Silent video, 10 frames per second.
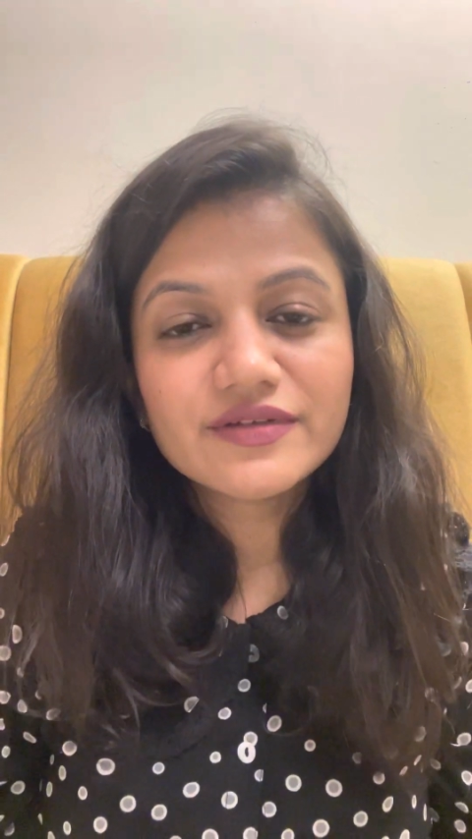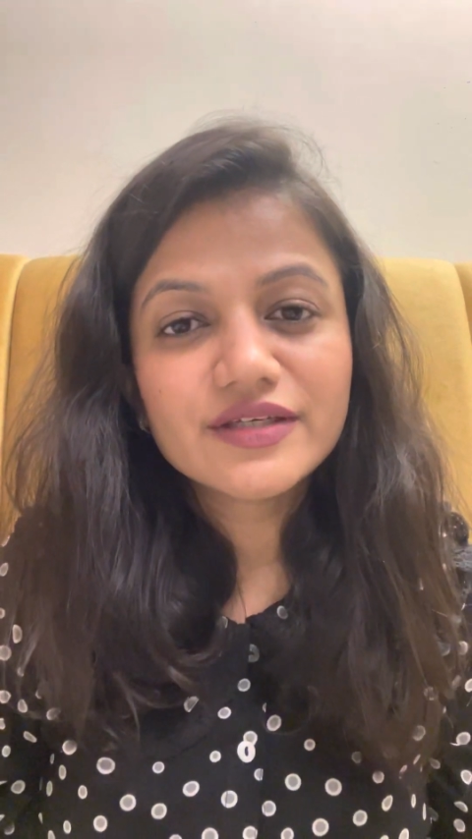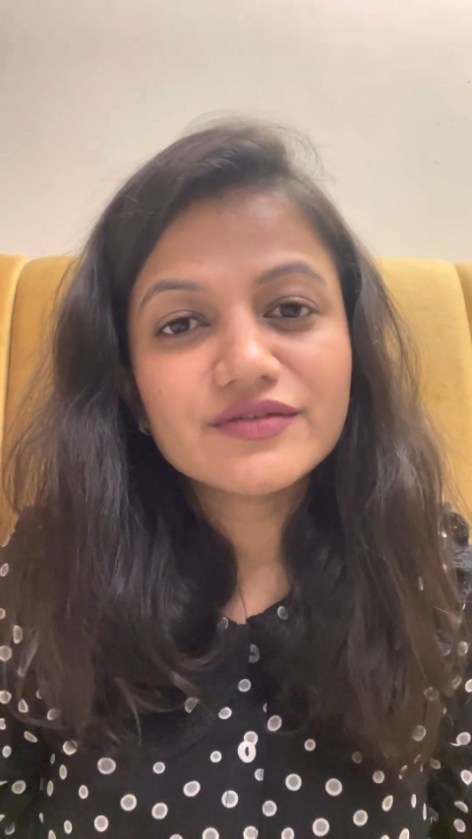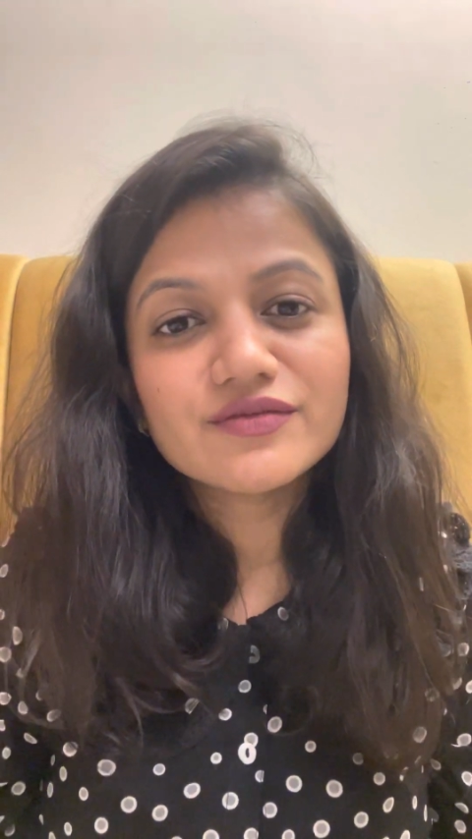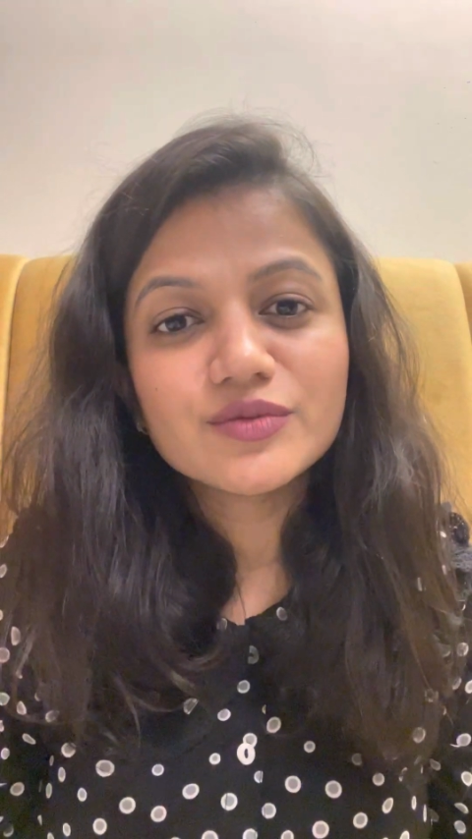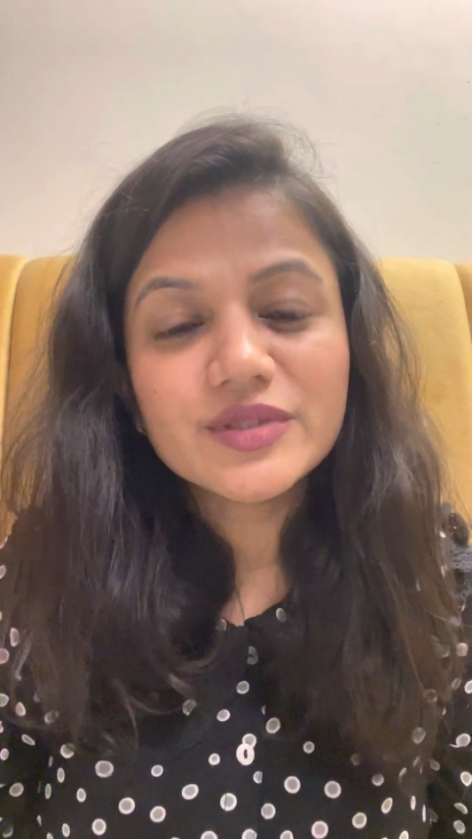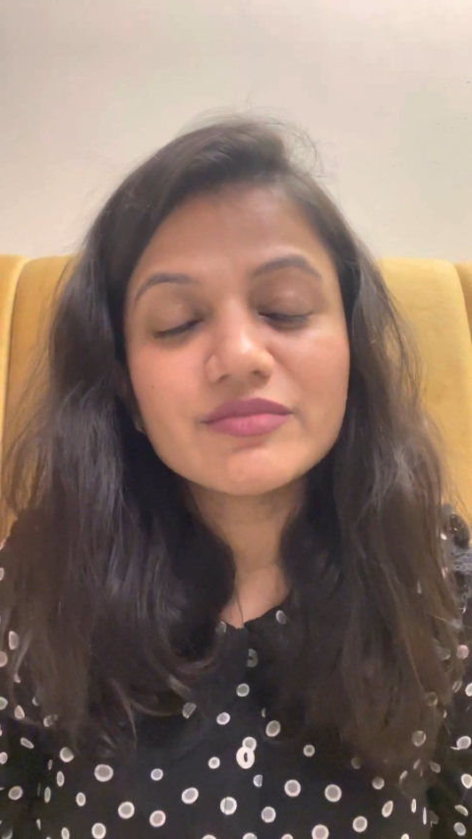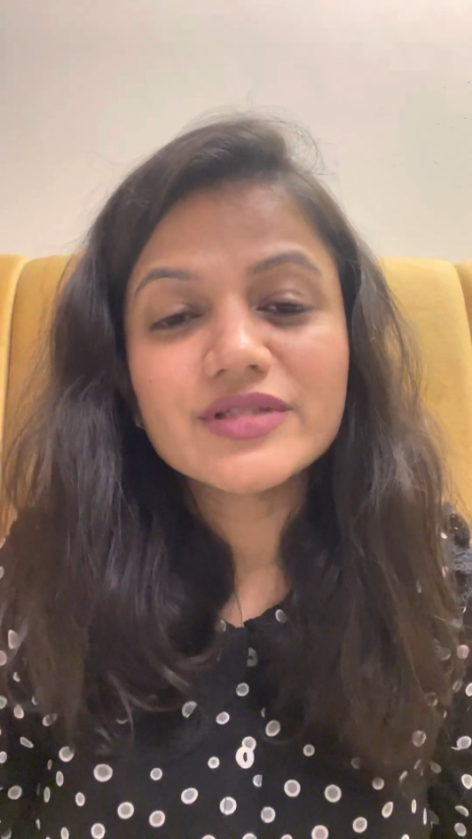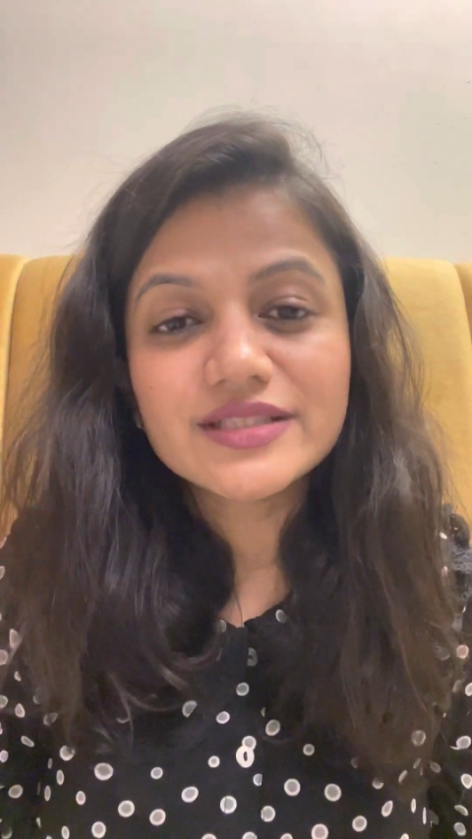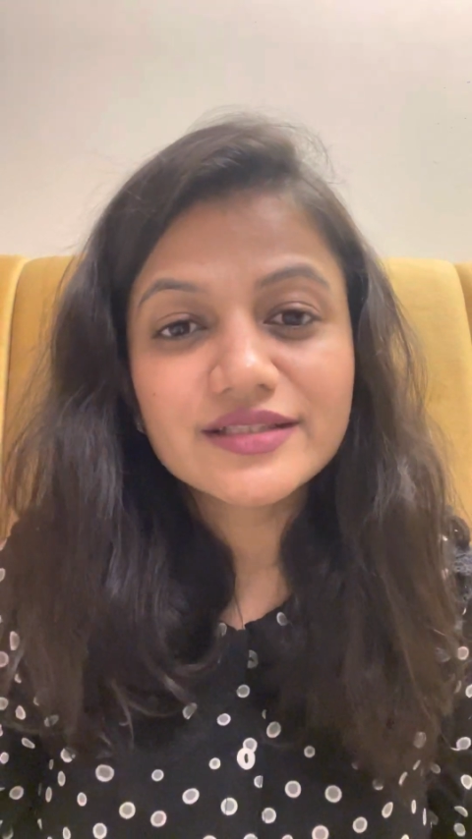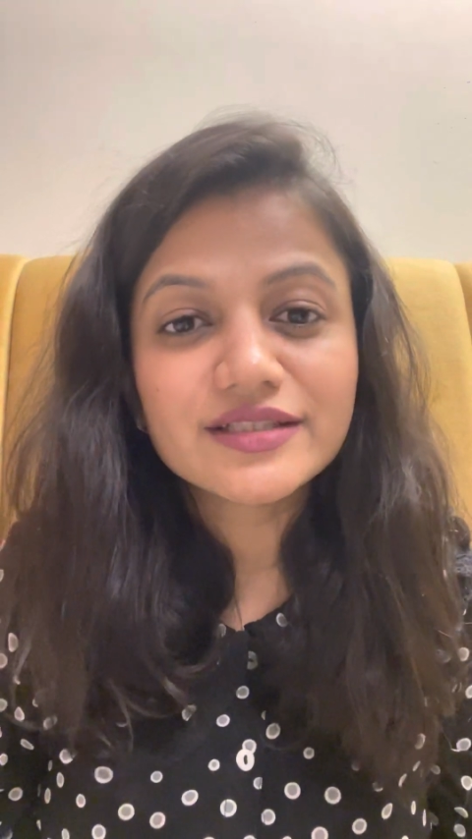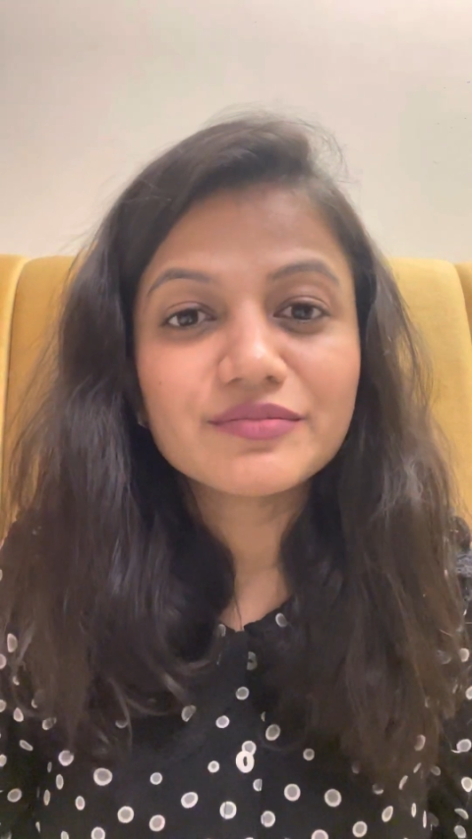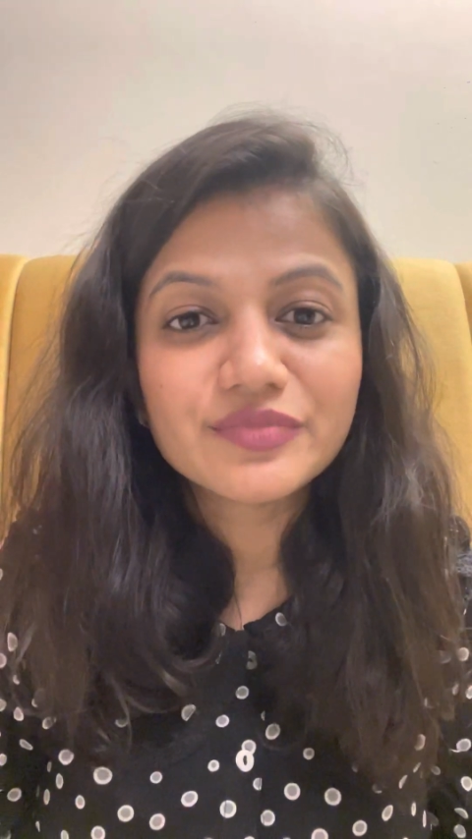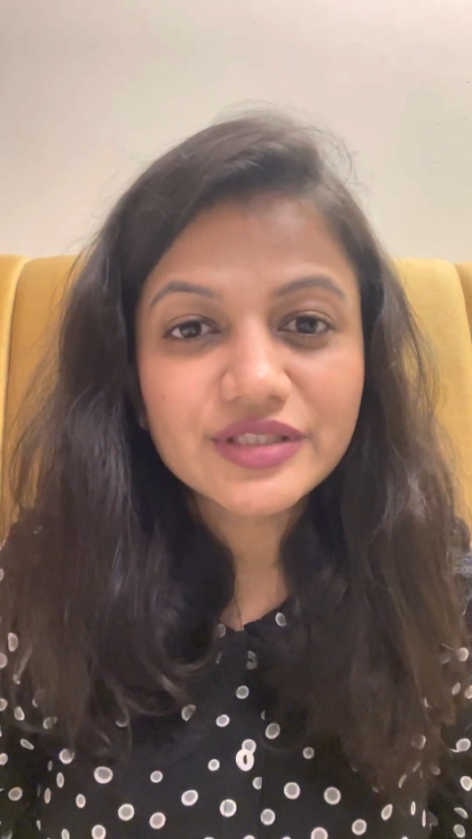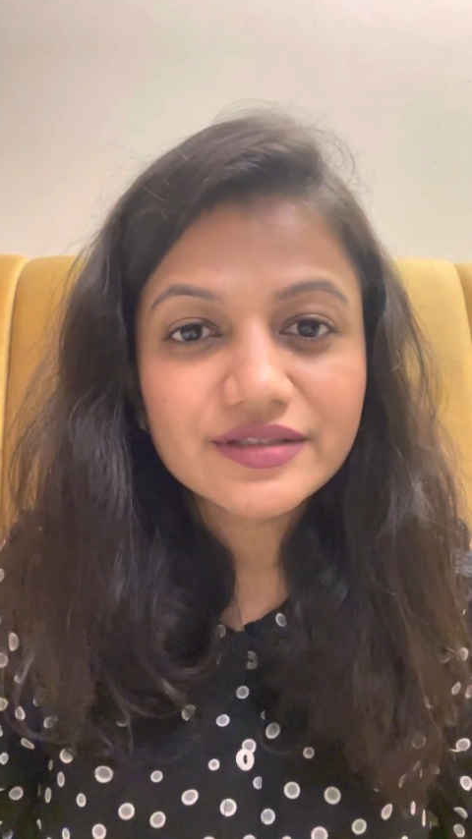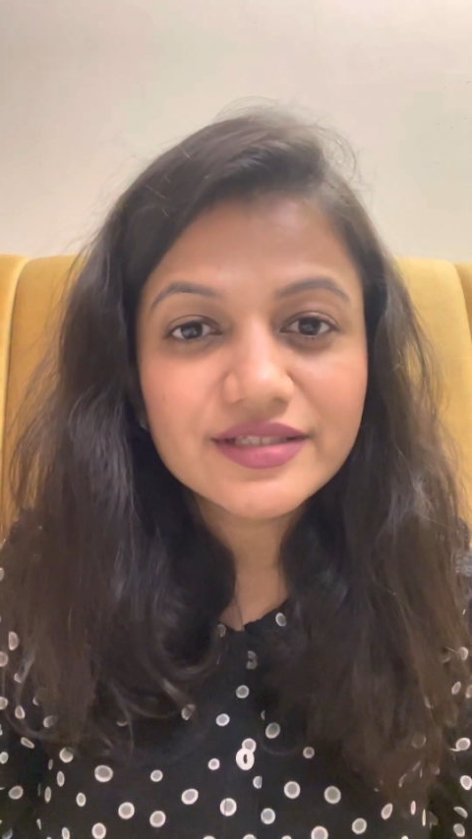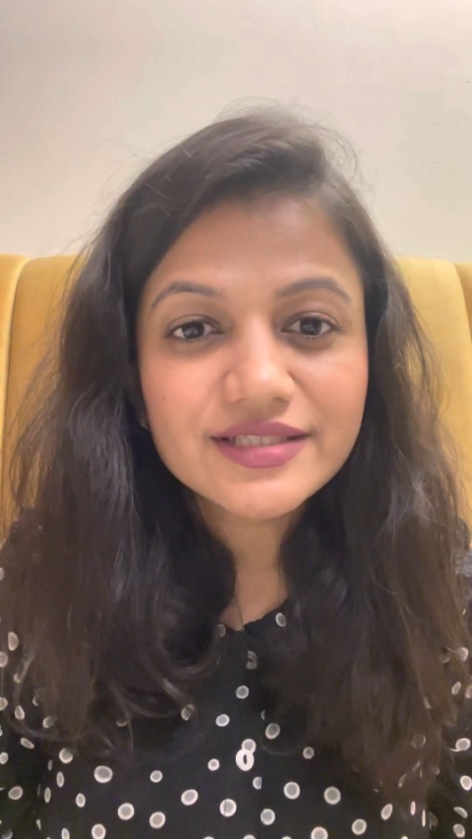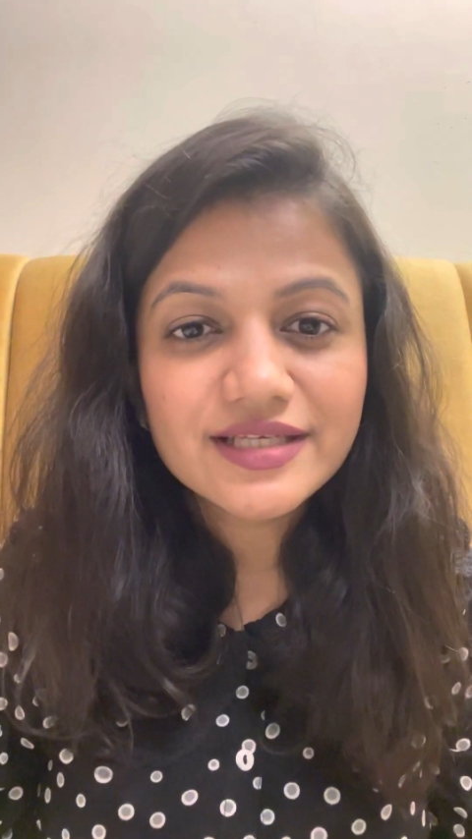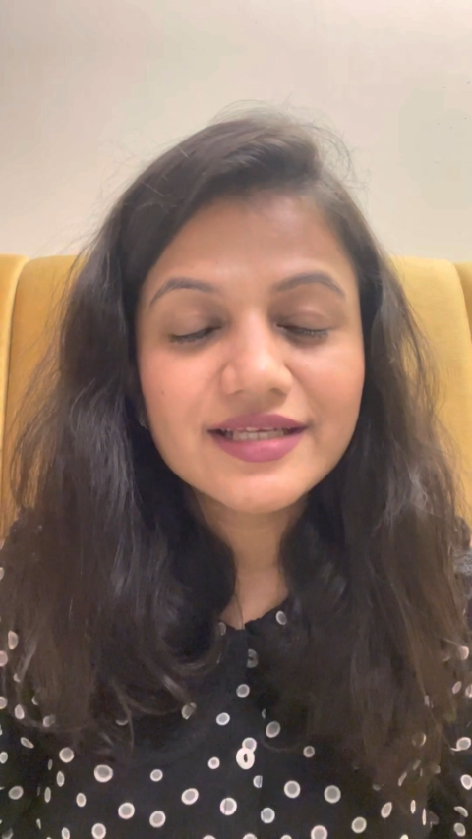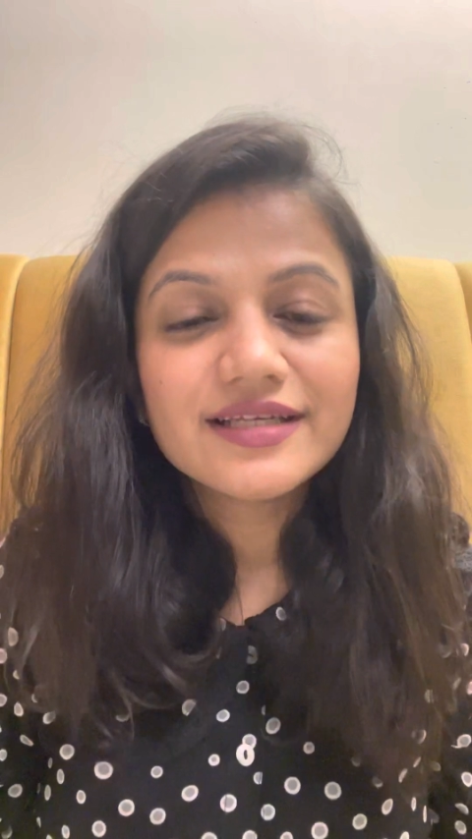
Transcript: if a woman misses her periods,